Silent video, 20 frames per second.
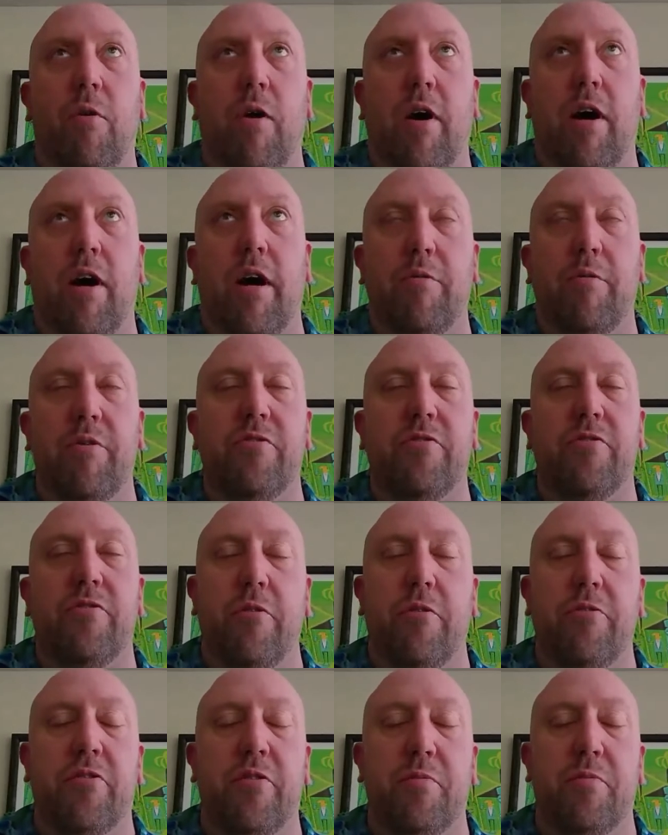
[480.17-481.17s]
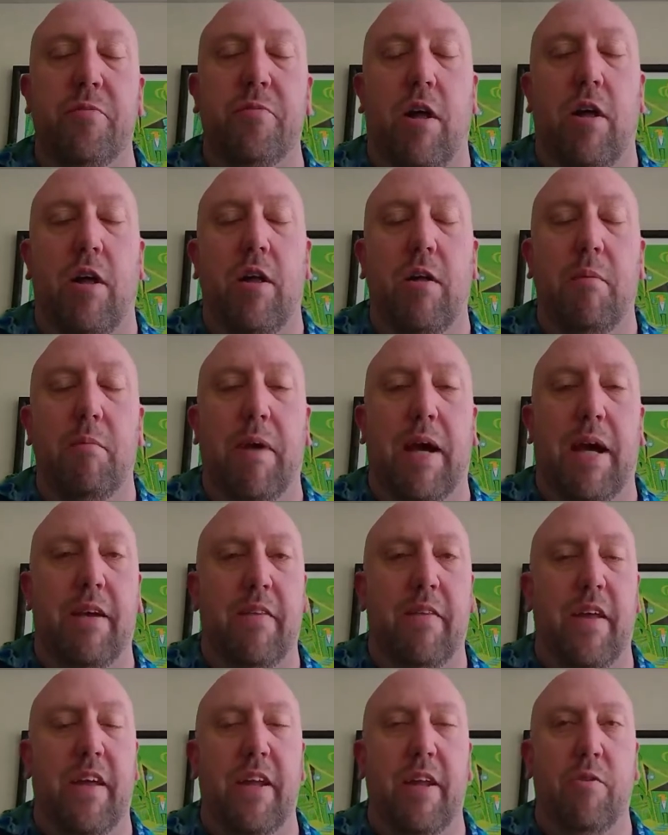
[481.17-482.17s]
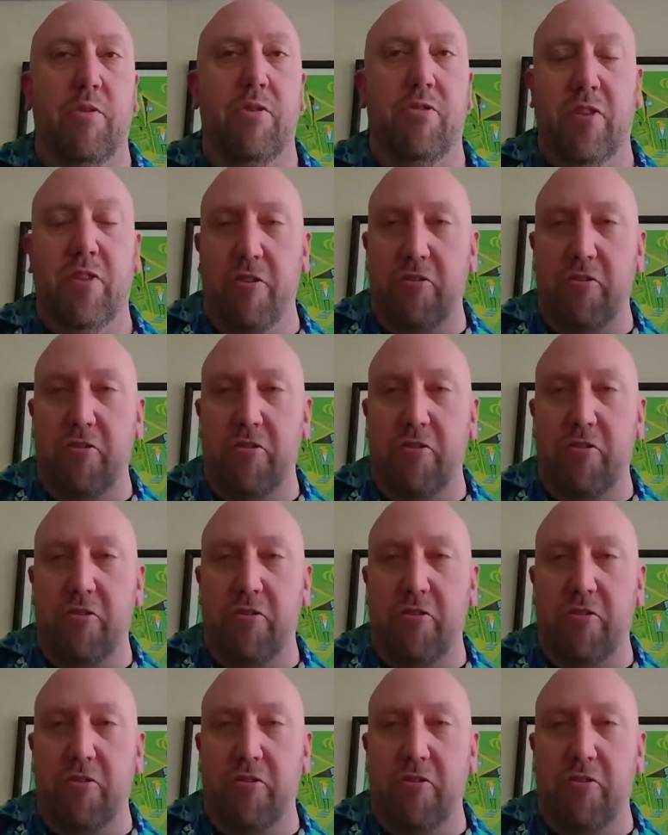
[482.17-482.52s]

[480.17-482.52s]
uh, it was so small back then. It was mm-hmm.